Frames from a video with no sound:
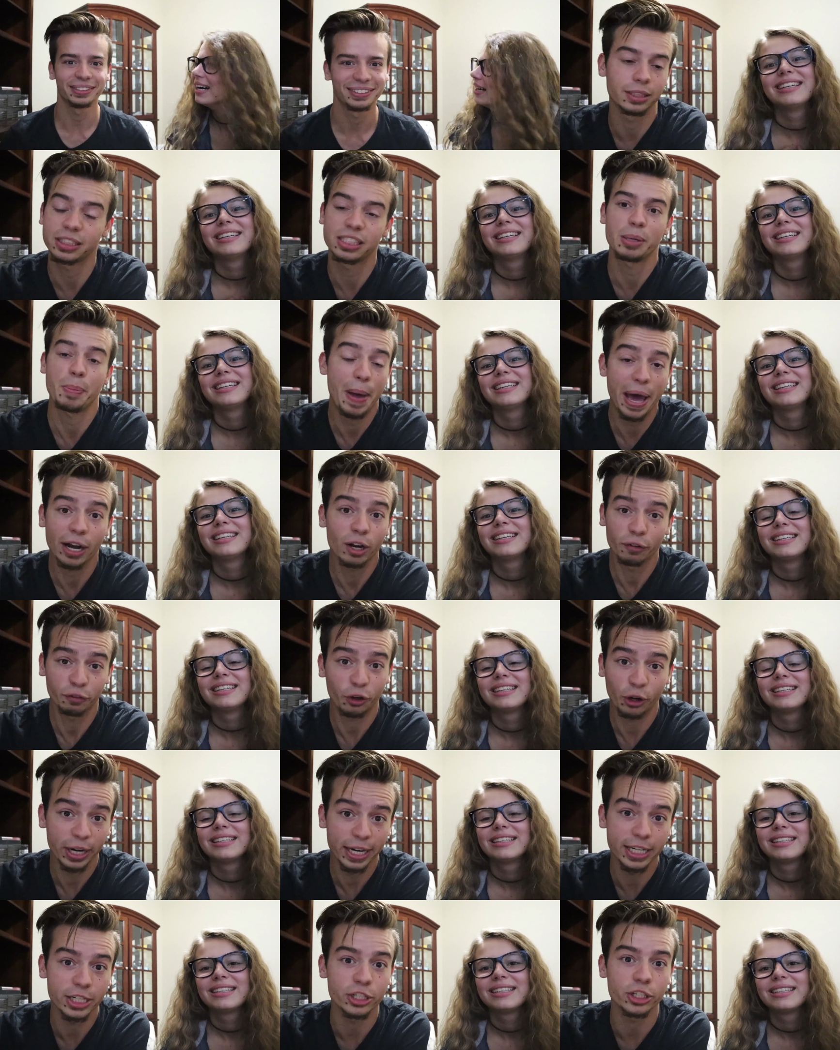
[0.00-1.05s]
Speaker 1: This is a battle of
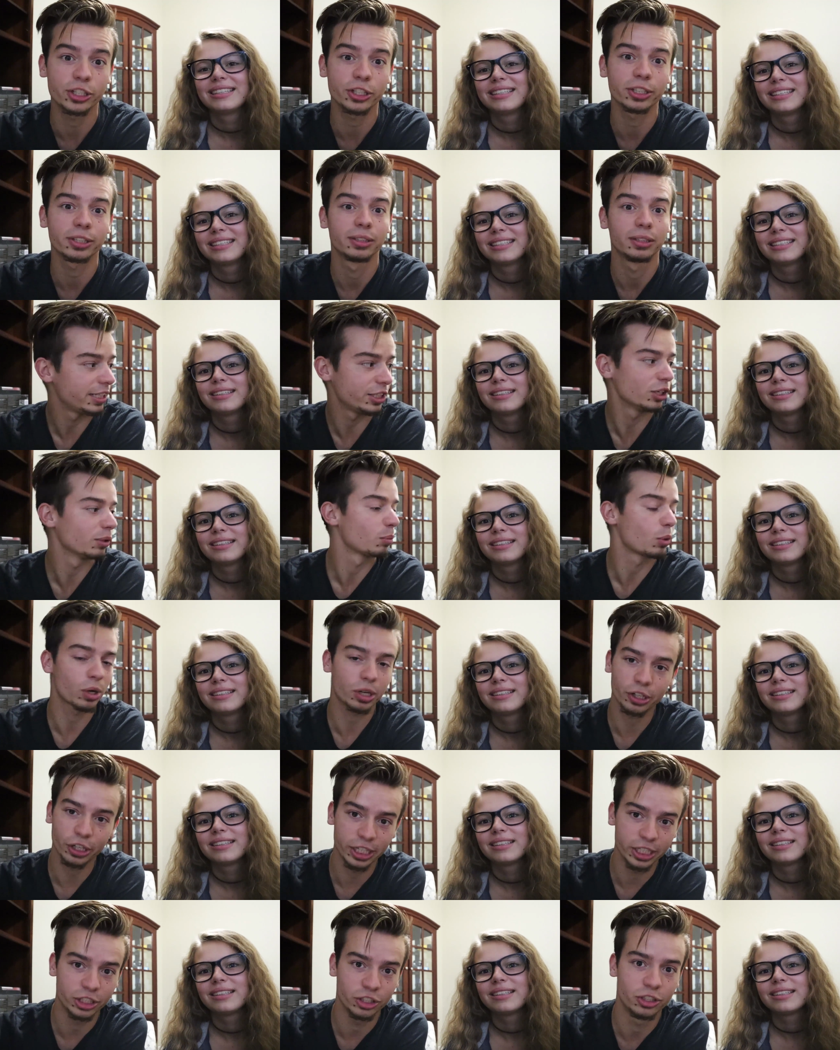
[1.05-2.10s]
cringe, and you're more
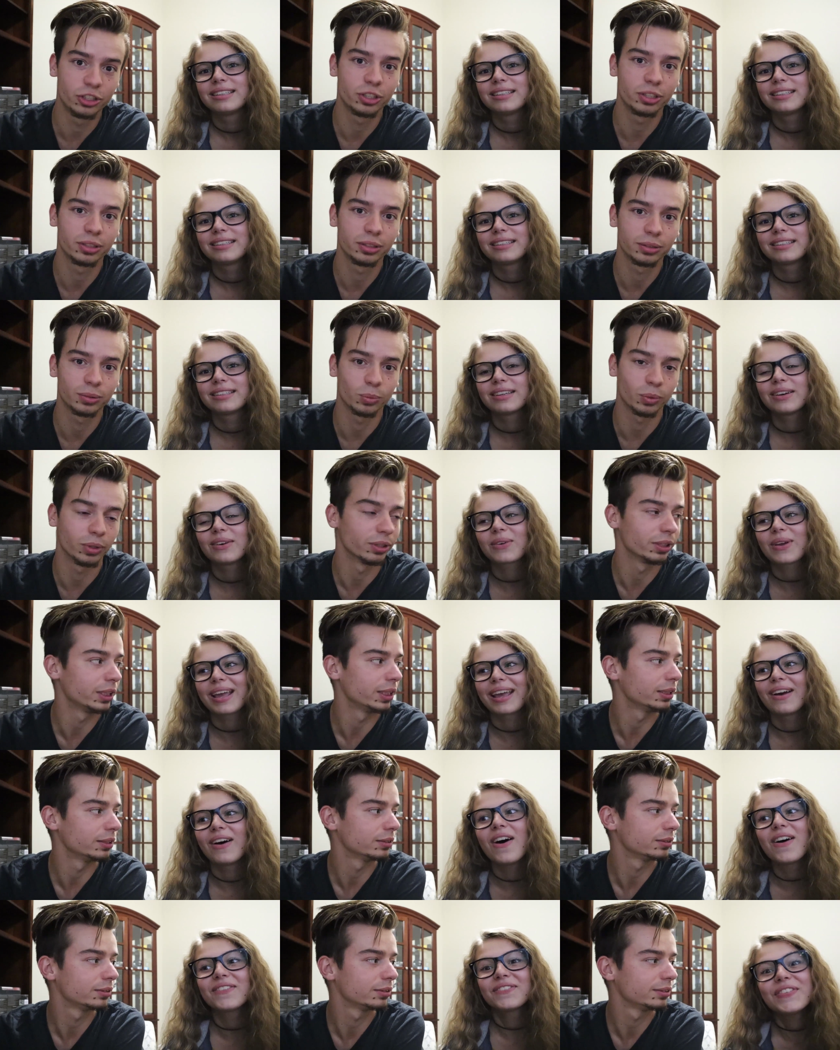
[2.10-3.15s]
cringe.
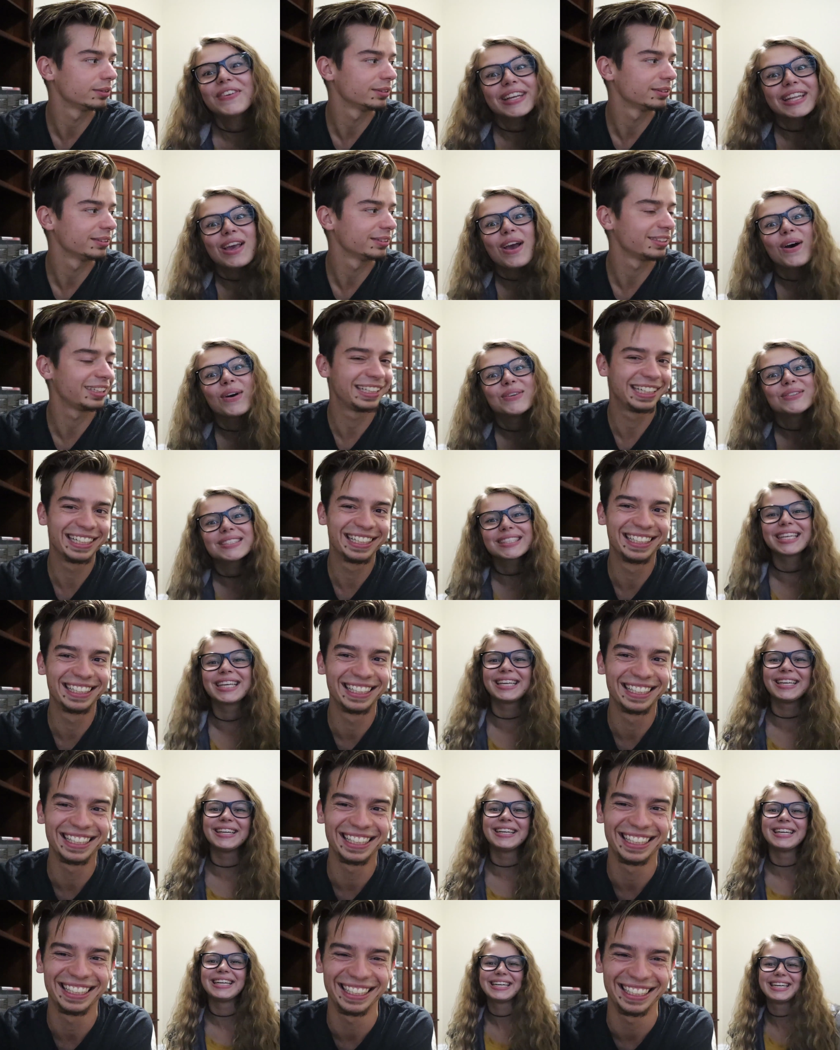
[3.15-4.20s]
Okay,
Speaker 2: on
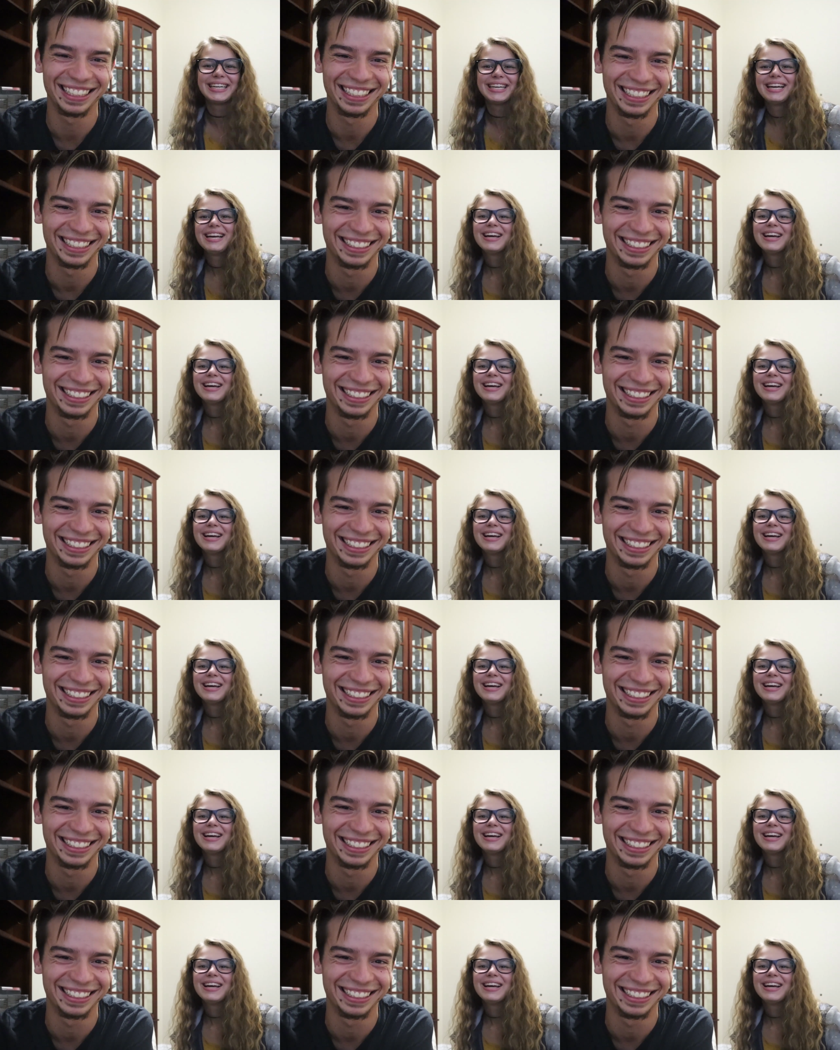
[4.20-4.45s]
videos.